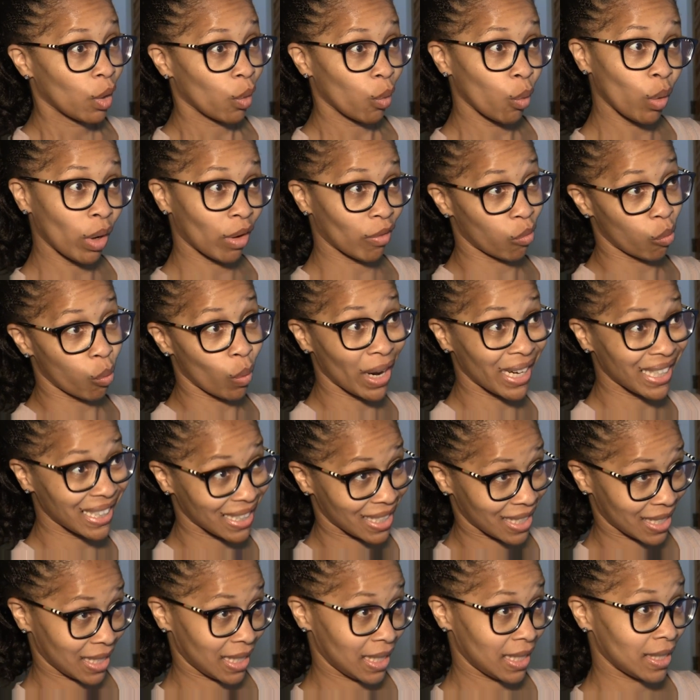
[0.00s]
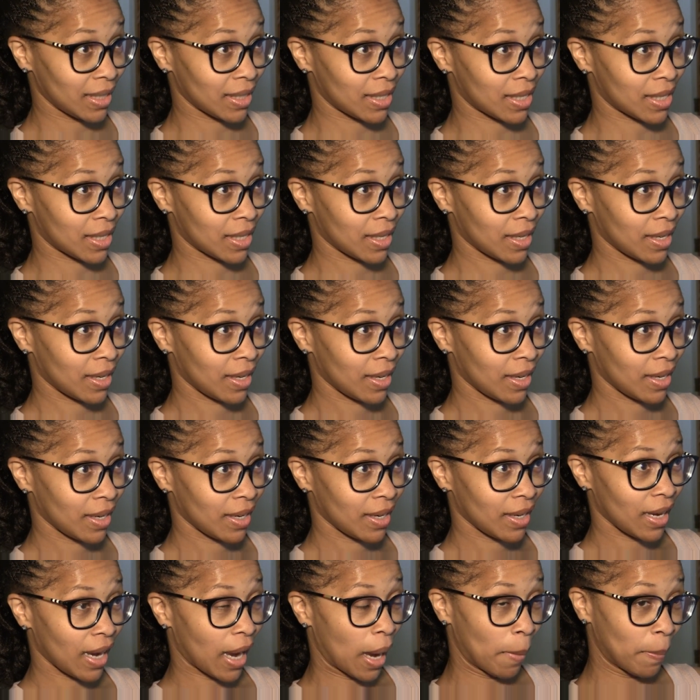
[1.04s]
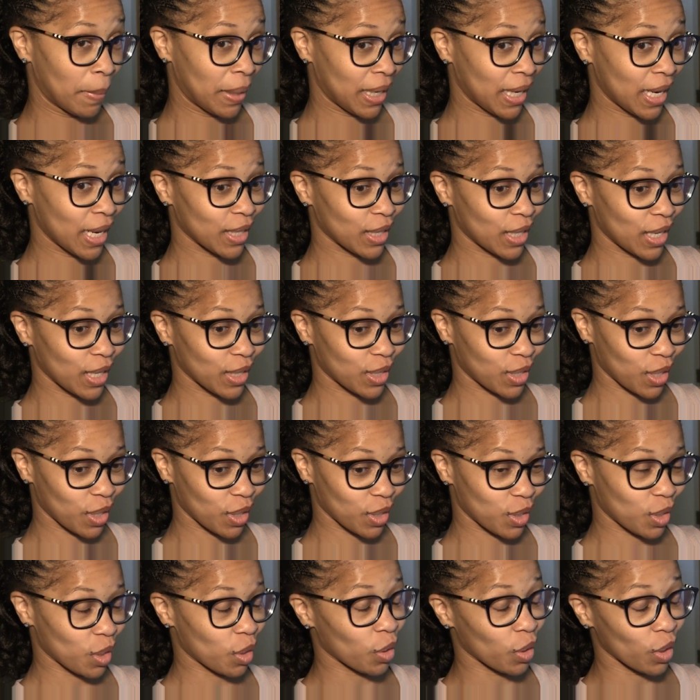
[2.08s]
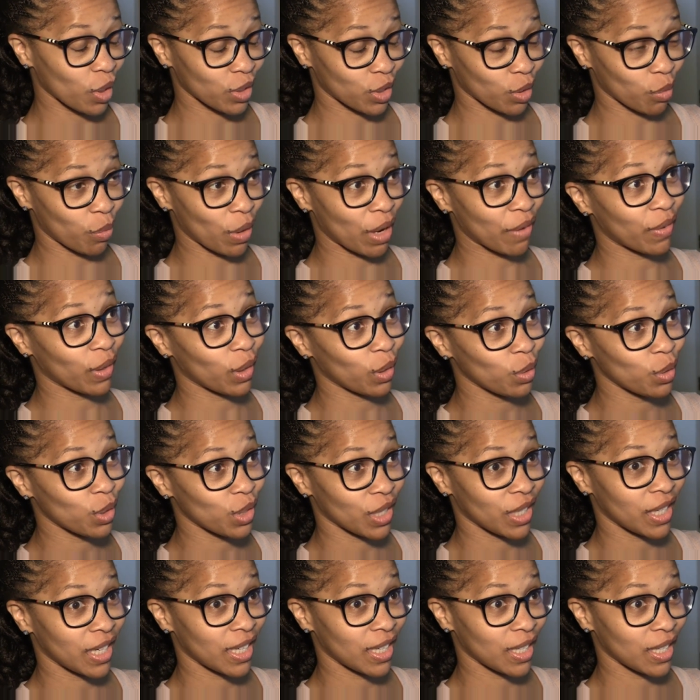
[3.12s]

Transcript: who have won seats. I mean, it, it's it's a it's a revolution.